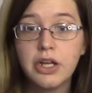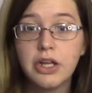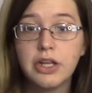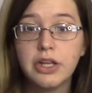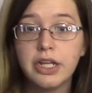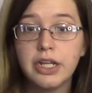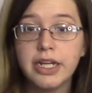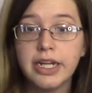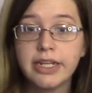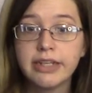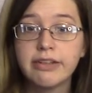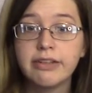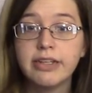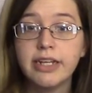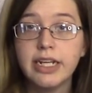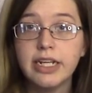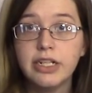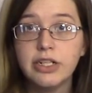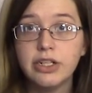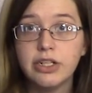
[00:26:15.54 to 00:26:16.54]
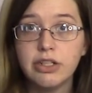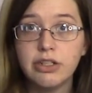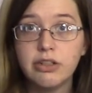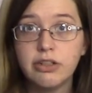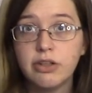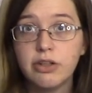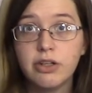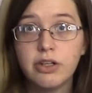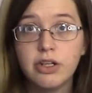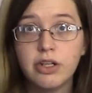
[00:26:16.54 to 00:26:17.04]
the next stages
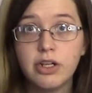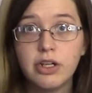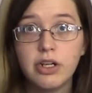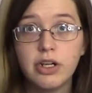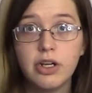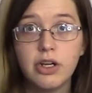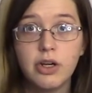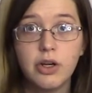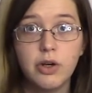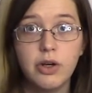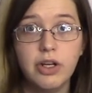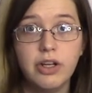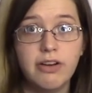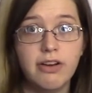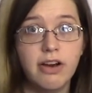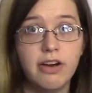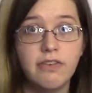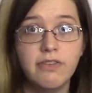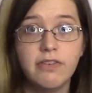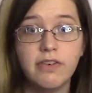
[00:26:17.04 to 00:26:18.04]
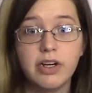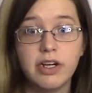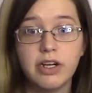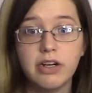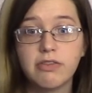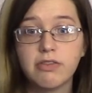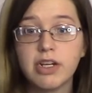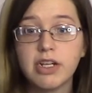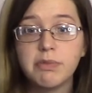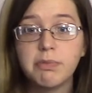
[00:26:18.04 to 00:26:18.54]
of
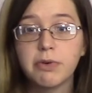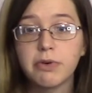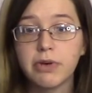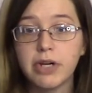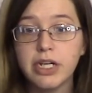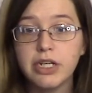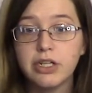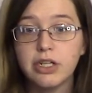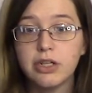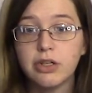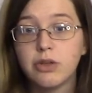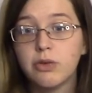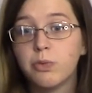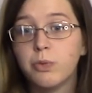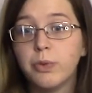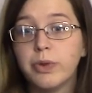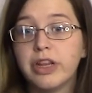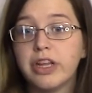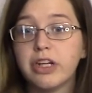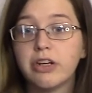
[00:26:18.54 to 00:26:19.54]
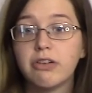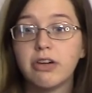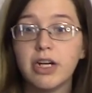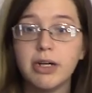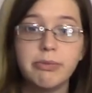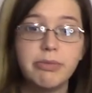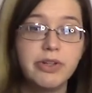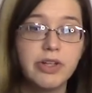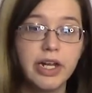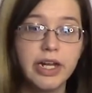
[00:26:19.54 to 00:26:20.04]
respiration with the
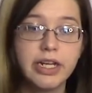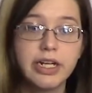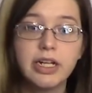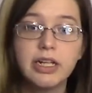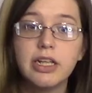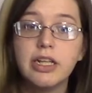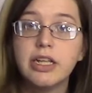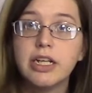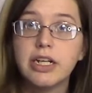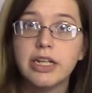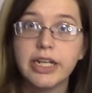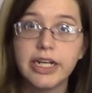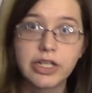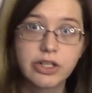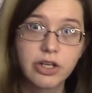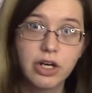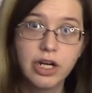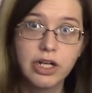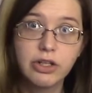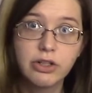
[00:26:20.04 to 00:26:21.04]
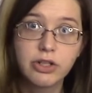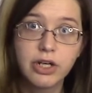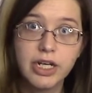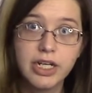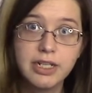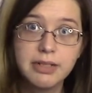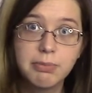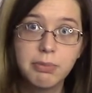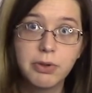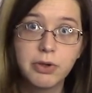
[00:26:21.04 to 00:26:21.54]
Krebs cycle and the electron
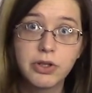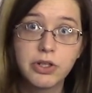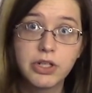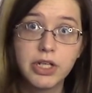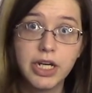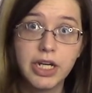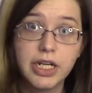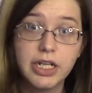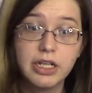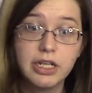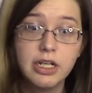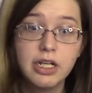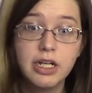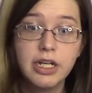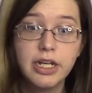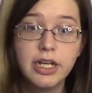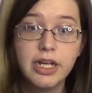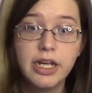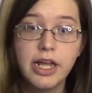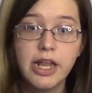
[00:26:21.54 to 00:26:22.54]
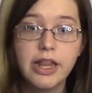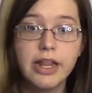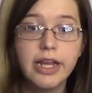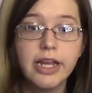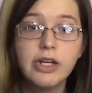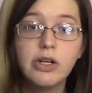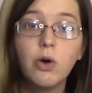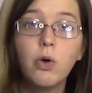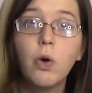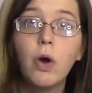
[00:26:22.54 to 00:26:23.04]
transport chain,
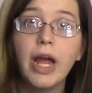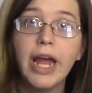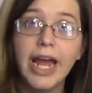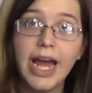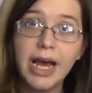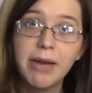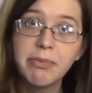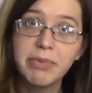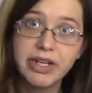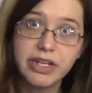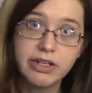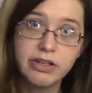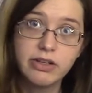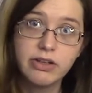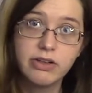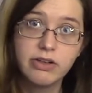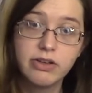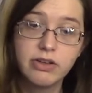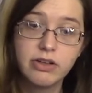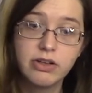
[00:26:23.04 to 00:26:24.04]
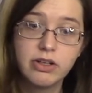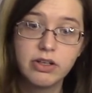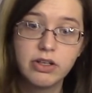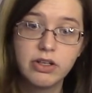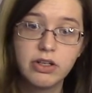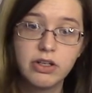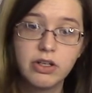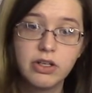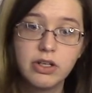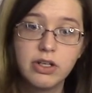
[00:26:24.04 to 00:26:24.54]
they don't happen.
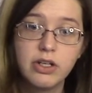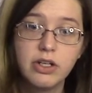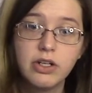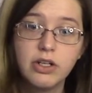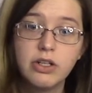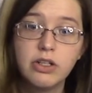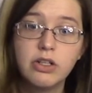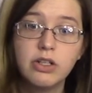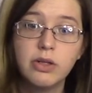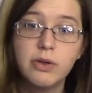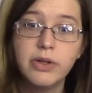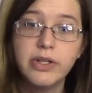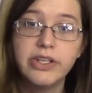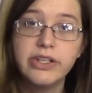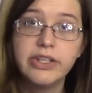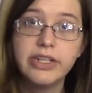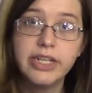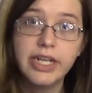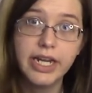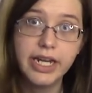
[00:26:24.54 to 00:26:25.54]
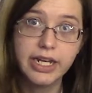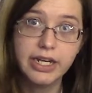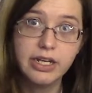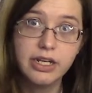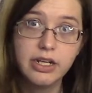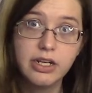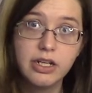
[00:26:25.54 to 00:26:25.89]
So instead,